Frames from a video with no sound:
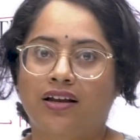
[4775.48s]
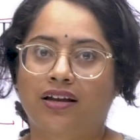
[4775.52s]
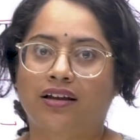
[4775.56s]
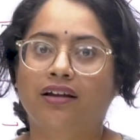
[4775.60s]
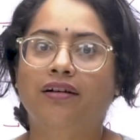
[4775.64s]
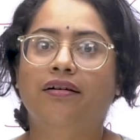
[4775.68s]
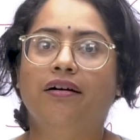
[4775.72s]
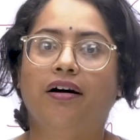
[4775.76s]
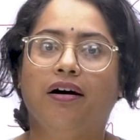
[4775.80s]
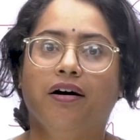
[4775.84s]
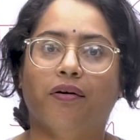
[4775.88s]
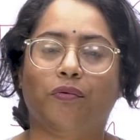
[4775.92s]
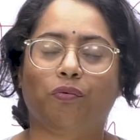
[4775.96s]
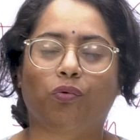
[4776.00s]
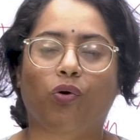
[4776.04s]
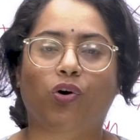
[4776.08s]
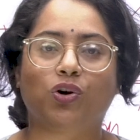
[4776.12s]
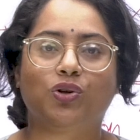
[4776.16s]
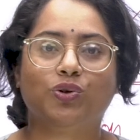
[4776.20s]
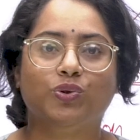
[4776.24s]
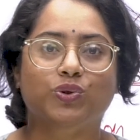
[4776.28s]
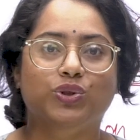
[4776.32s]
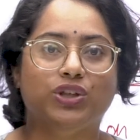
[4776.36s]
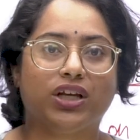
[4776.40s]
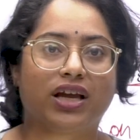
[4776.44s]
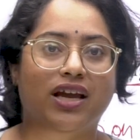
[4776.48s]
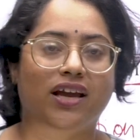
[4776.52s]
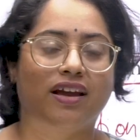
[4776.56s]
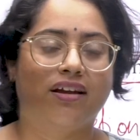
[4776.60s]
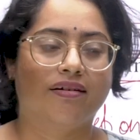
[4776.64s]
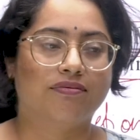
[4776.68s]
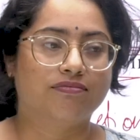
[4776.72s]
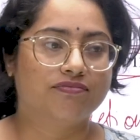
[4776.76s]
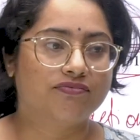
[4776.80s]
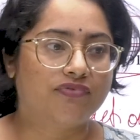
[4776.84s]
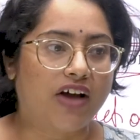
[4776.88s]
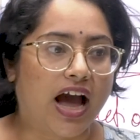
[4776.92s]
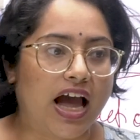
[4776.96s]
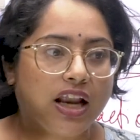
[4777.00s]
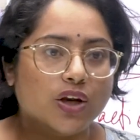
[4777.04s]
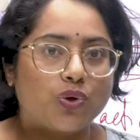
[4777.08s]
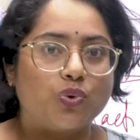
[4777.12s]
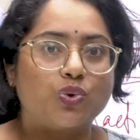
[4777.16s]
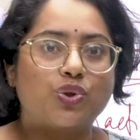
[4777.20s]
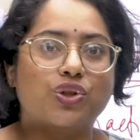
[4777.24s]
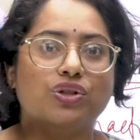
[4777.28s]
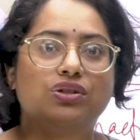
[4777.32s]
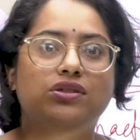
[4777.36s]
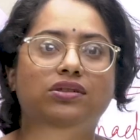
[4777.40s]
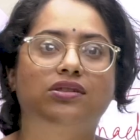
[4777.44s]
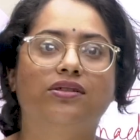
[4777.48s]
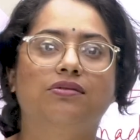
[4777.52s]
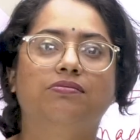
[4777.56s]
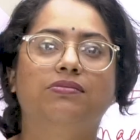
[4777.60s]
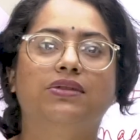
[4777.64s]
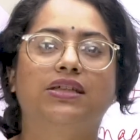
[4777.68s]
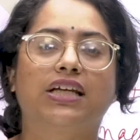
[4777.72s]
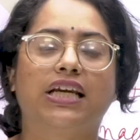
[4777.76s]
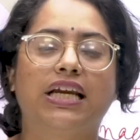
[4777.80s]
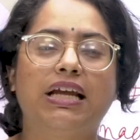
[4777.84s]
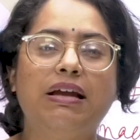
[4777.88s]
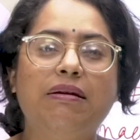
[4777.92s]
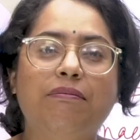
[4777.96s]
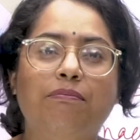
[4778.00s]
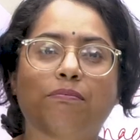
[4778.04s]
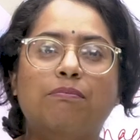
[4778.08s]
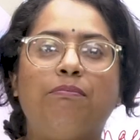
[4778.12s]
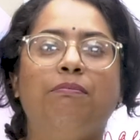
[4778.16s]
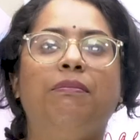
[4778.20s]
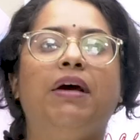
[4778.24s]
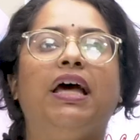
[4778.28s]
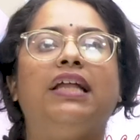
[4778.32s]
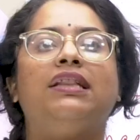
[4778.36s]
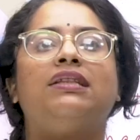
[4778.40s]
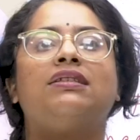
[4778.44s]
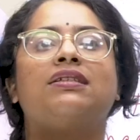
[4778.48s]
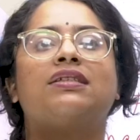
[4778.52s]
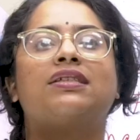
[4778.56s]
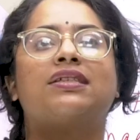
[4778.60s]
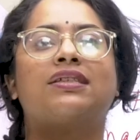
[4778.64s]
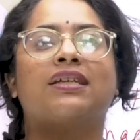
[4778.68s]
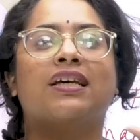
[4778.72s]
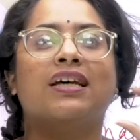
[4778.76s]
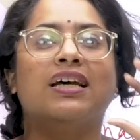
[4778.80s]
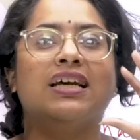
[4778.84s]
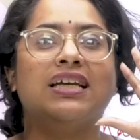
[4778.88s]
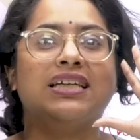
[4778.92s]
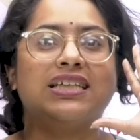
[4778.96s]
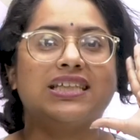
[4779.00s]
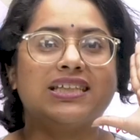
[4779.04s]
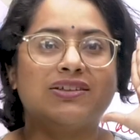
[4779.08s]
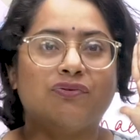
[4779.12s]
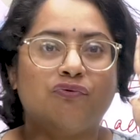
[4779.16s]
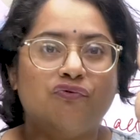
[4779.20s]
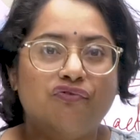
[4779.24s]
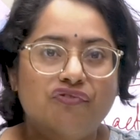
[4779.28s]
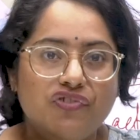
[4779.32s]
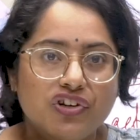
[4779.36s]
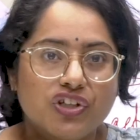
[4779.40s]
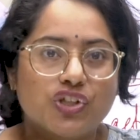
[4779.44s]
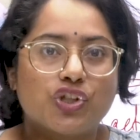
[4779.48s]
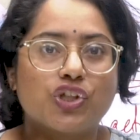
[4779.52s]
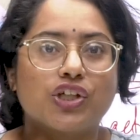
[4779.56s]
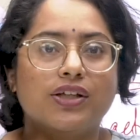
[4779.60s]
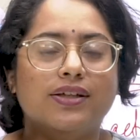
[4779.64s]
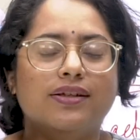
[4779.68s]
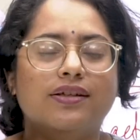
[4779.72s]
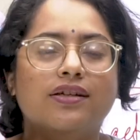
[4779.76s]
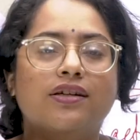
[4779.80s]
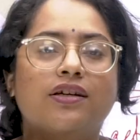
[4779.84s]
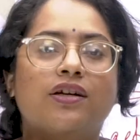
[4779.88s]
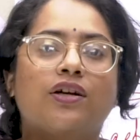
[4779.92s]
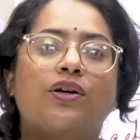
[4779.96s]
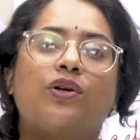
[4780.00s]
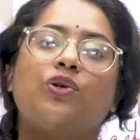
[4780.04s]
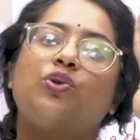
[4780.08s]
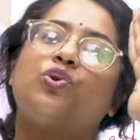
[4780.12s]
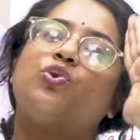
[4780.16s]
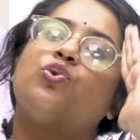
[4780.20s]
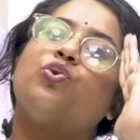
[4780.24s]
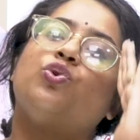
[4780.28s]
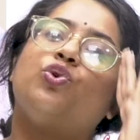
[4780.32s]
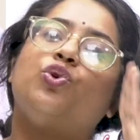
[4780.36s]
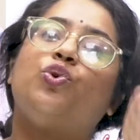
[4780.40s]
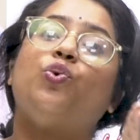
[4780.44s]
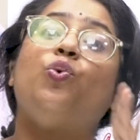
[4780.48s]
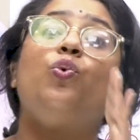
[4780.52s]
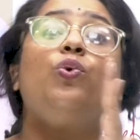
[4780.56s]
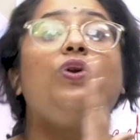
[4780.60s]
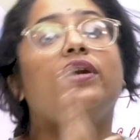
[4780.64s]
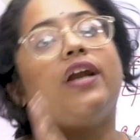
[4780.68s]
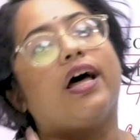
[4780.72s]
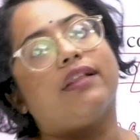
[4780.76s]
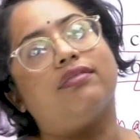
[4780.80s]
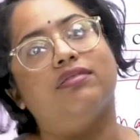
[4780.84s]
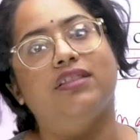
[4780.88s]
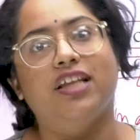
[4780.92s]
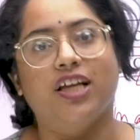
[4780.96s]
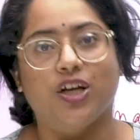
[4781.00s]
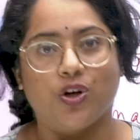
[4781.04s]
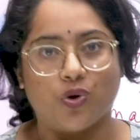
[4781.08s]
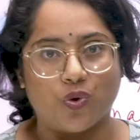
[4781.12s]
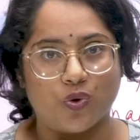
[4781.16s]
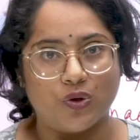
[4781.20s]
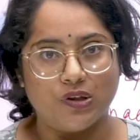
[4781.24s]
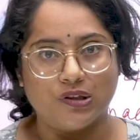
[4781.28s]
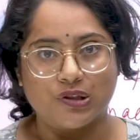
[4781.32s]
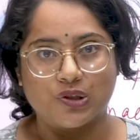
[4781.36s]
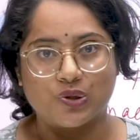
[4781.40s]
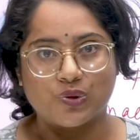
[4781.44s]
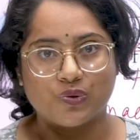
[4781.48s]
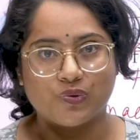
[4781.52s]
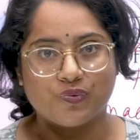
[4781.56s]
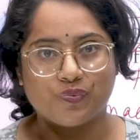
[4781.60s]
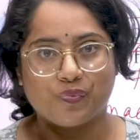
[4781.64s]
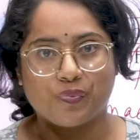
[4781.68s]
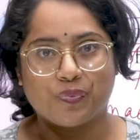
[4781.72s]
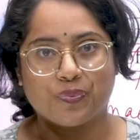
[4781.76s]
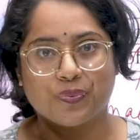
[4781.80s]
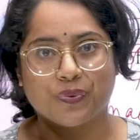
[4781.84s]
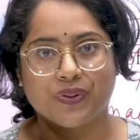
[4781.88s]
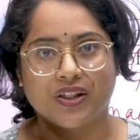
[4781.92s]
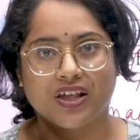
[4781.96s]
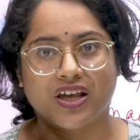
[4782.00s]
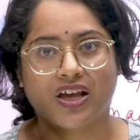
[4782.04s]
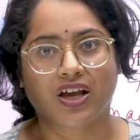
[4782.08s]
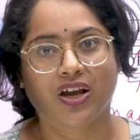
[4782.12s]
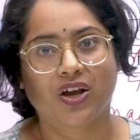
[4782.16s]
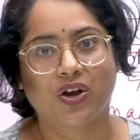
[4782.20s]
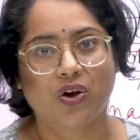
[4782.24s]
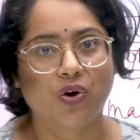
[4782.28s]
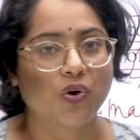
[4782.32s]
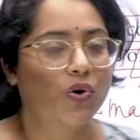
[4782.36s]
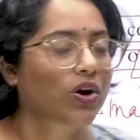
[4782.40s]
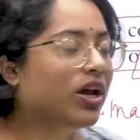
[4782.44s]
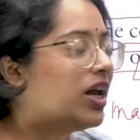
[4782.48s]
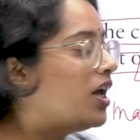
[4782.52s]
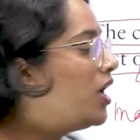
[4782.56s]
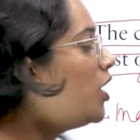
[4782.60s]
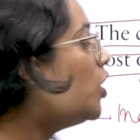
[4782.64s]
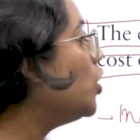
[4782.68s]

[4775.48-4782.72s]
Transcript: value systems and immense vision to do nothing also. Okay,